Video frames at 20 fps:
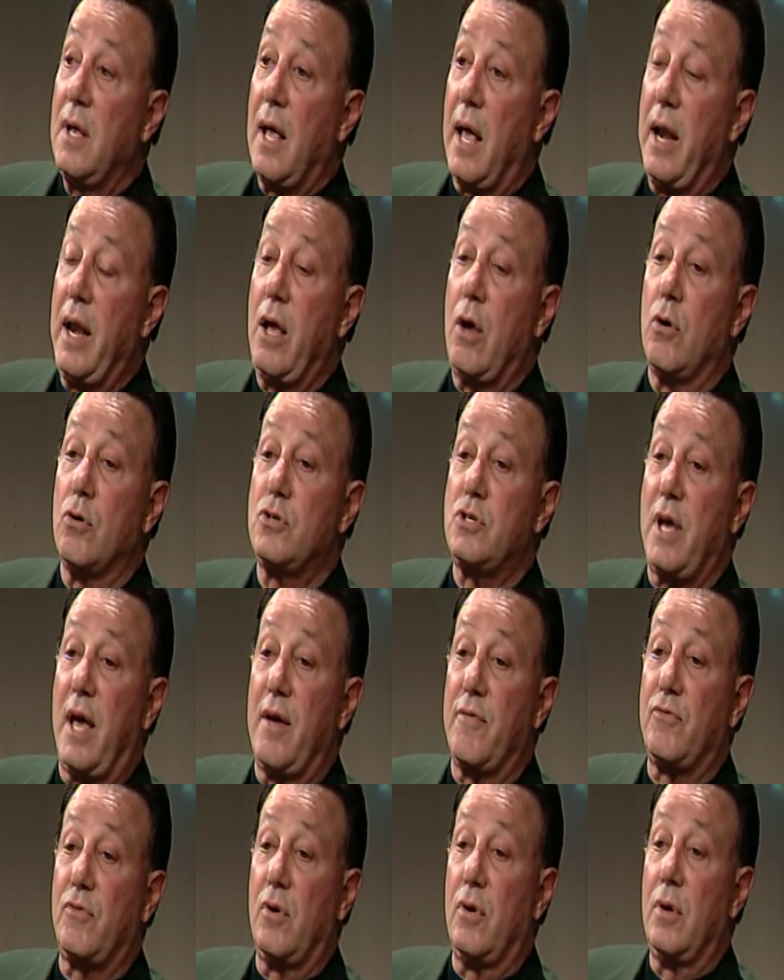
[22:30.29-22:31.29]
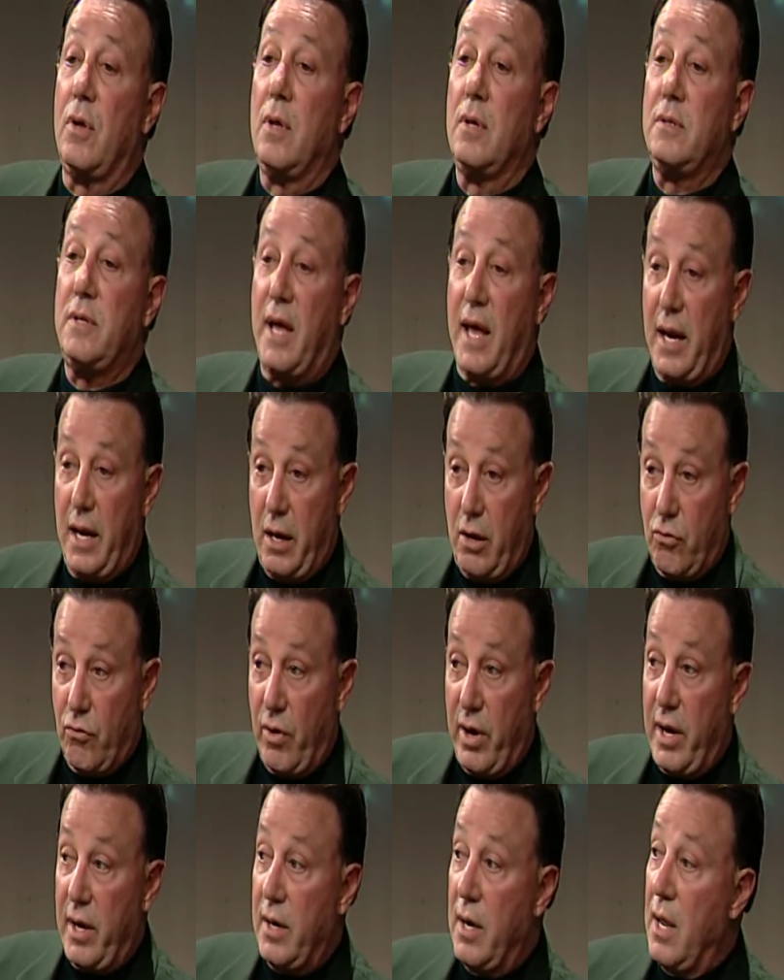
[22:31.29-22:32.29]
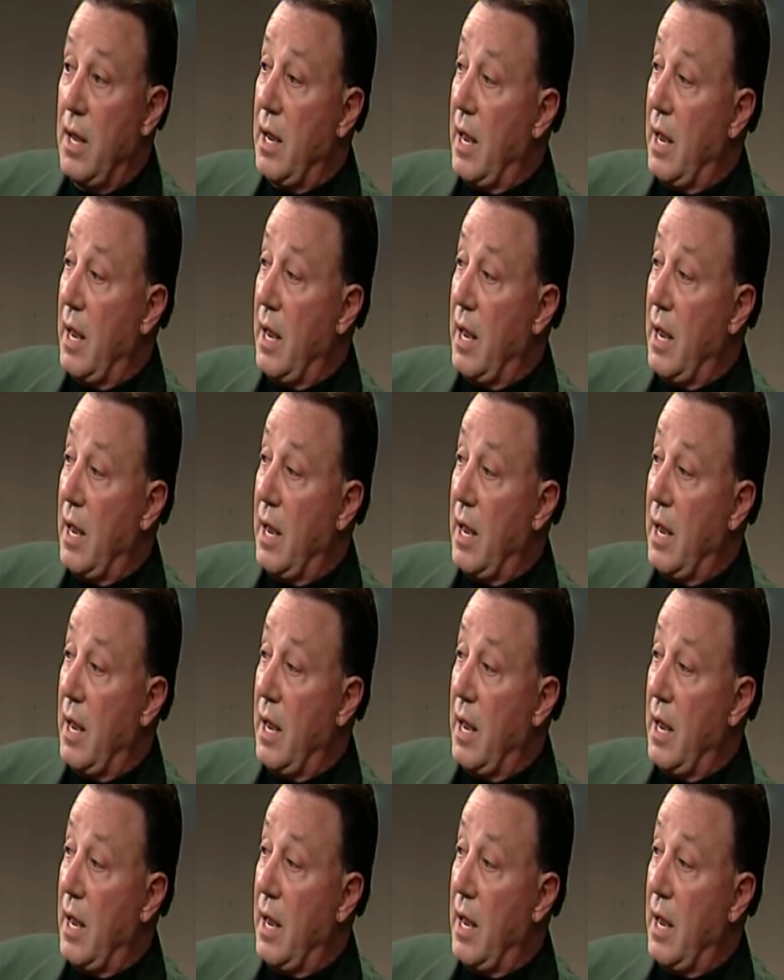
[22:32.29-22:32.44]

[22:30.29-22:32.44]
And Danny he goes Greene. after Danny Greene,